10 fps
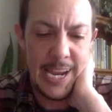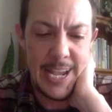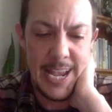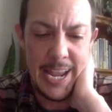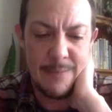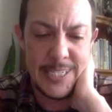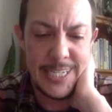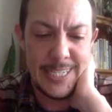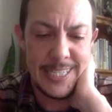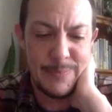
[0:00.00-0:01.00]

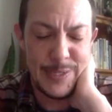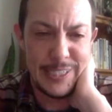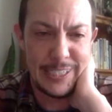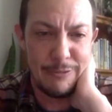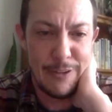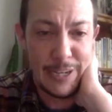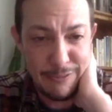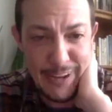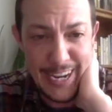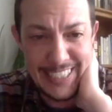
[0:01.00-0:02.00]
Hampton's book,
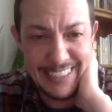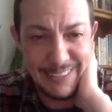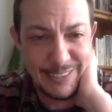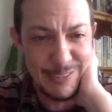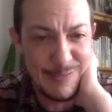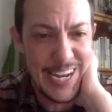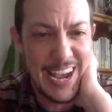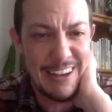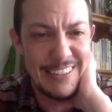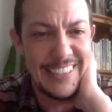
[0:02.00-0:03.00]
Fuckface, which will be
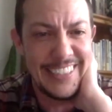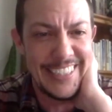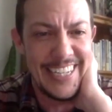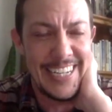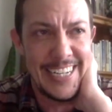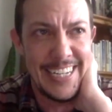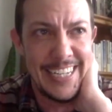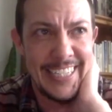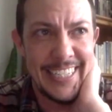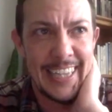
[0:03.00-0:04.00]
out
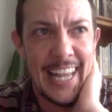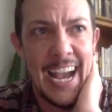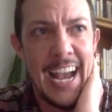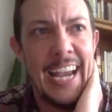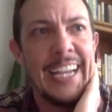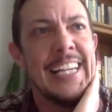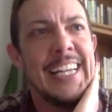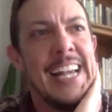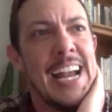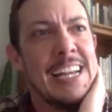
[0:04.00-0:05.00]
in July.
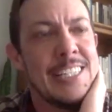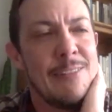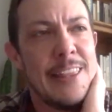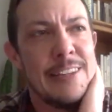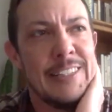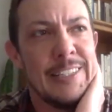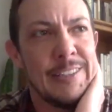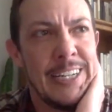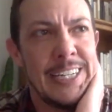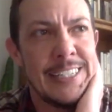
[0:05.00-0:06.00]
I just read those
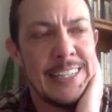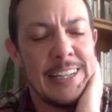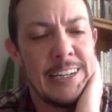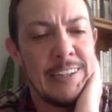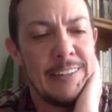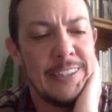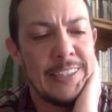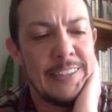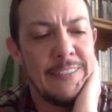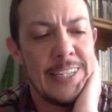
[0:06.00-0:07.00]
stories, and they're
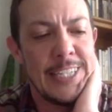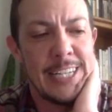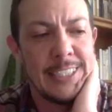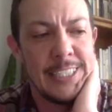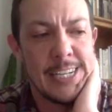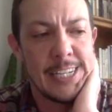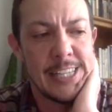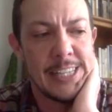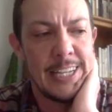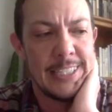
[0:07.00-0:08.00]
they're fantastic,
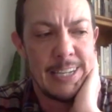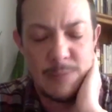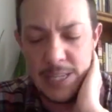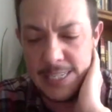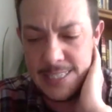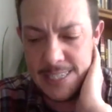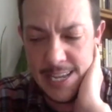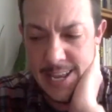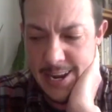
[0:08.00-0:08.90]
and they take place in